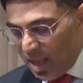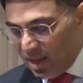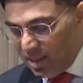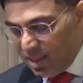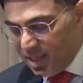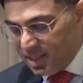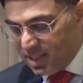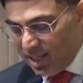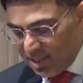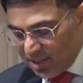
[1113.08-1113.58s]

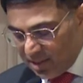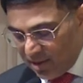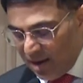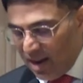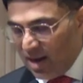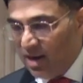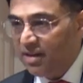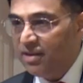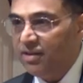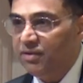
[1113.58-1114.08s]
These things are
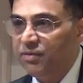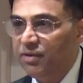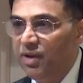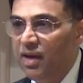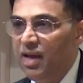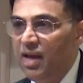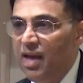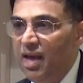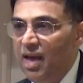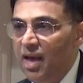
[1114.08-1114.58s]
relative.
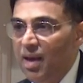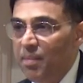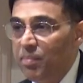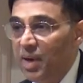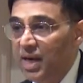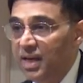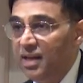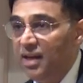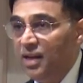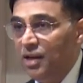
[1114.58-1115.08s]

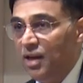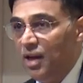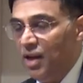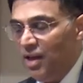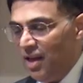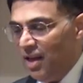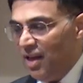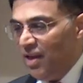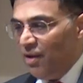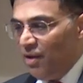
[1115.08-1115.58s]
But
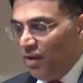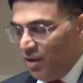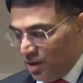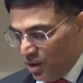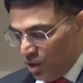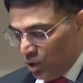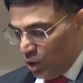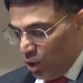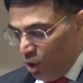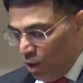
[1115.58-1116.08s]

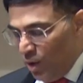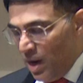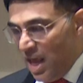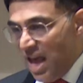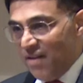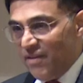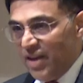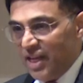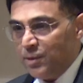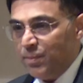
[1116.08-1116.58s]

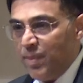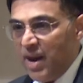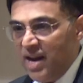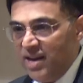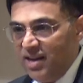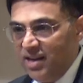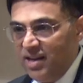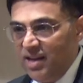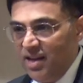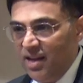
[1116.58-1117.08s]
slowly I've
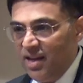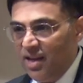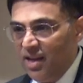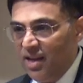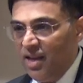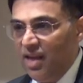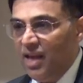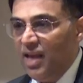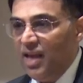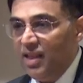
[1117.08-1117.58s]
expanded
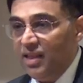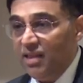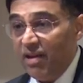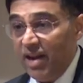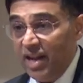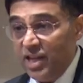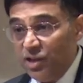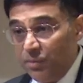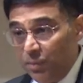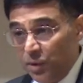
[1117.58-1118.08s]
the
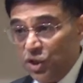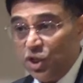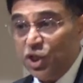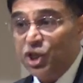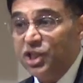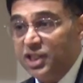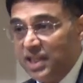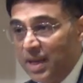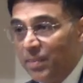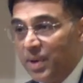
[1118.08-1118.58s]
range of
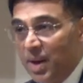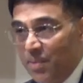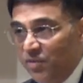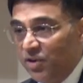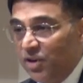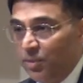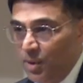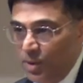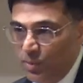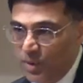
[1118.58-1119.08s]
positions I'm
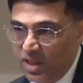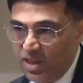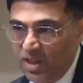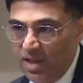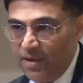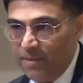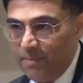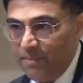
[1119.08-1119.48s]
comfortable with.